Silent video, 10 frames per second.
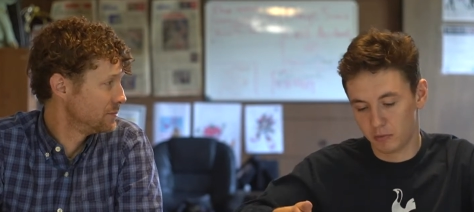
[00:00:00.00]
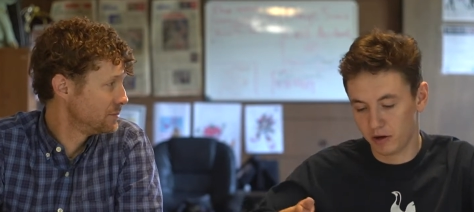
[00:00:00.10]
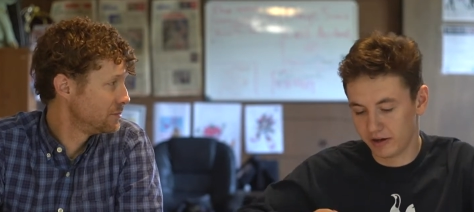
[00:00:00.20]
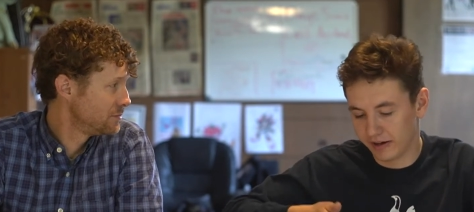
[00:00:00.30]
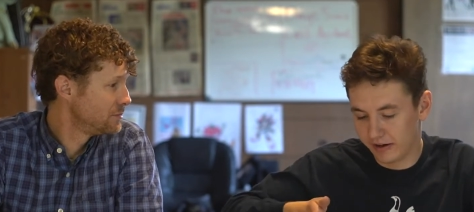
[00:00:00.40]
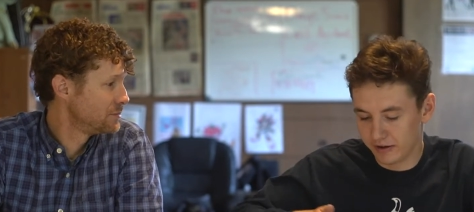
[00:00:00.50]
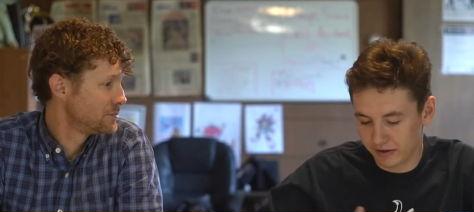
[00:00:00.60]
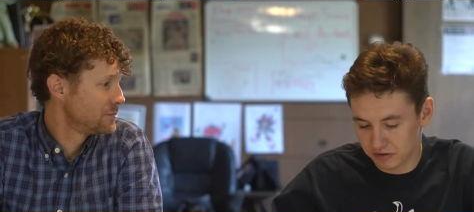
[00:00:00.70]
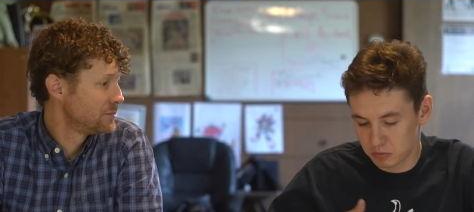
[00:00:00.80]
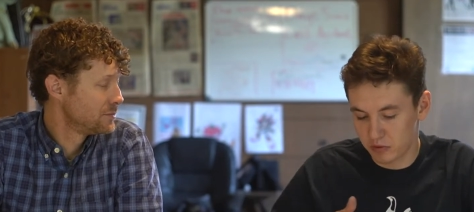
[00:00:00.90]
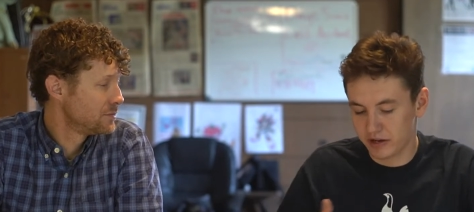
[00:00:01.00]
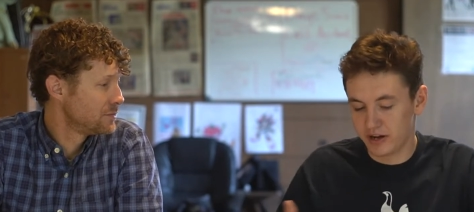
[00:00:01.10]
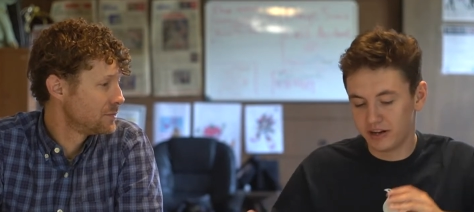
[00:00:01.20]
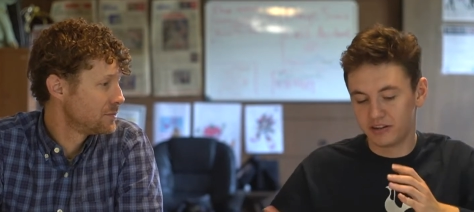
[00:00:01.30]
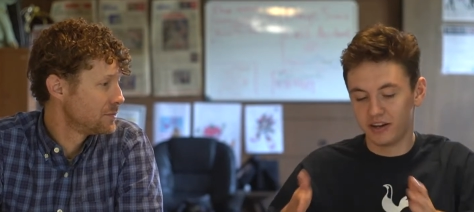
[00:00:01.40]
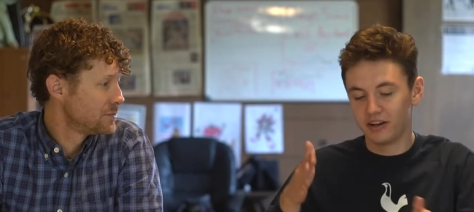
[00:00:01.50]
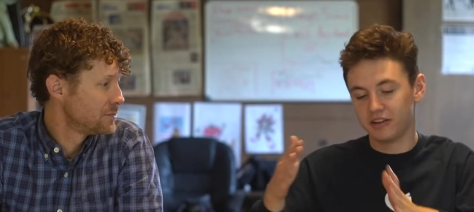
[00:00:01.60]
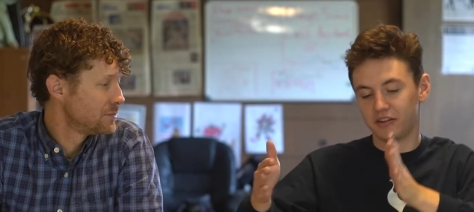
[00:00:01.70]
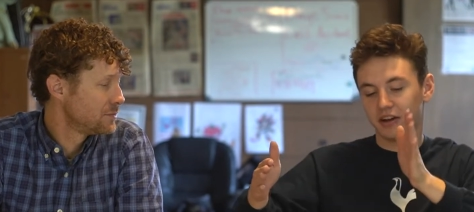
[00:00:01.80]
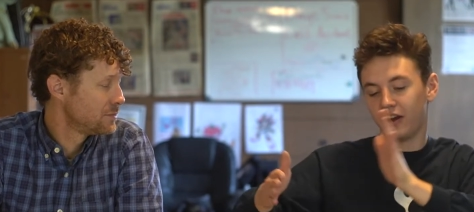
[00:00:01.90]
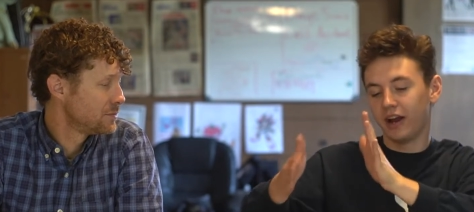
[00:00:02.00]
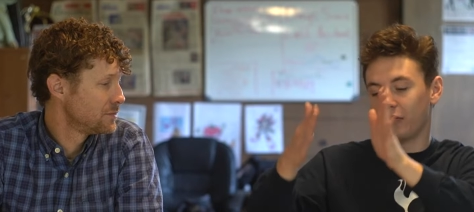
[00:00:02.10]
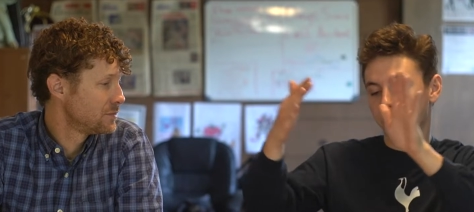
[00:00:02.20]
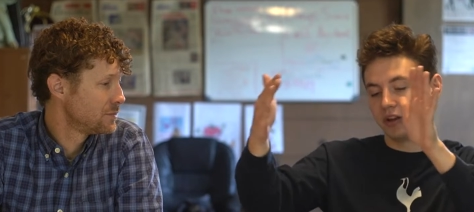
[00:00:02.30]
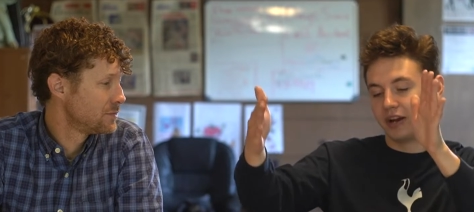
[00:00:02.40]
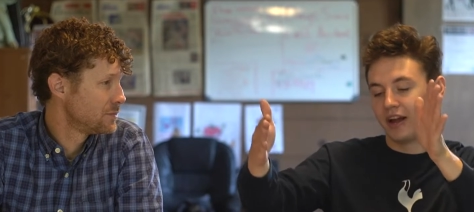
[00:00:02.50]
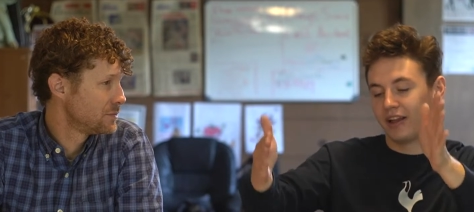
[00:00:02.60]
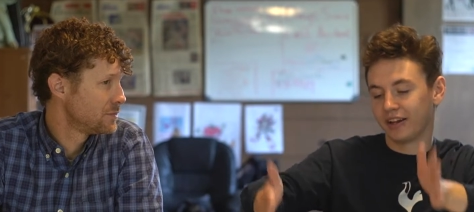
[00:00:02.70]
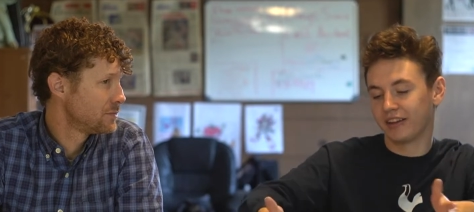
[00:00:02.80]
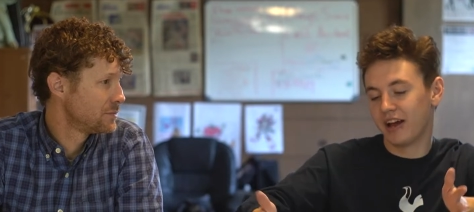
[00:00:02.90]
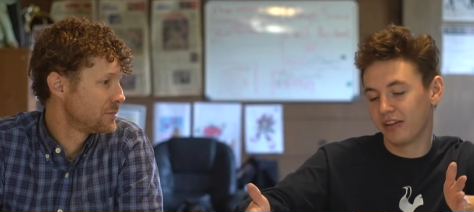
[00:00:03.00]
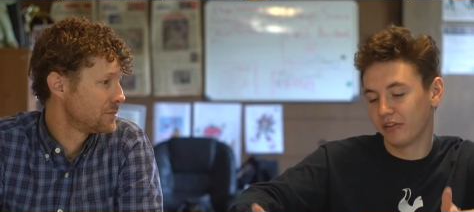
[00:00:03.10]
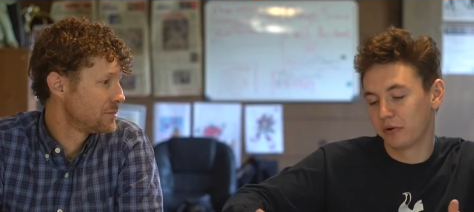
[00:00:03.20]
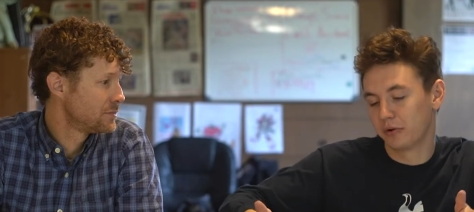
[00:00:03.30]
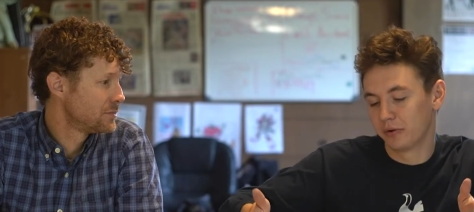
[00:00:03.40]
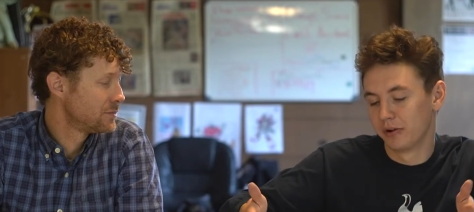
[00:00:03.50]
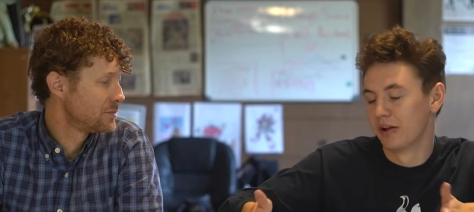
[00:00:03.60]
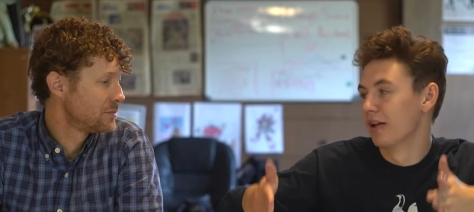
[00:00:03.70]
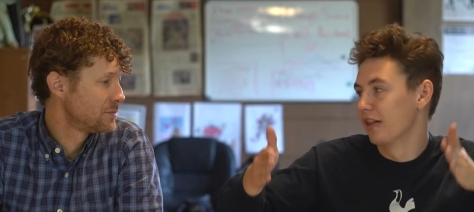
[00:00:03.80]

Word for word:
Speaker 1: mm-hmm. working here in like 2019. it's like, okay, well, you got like that little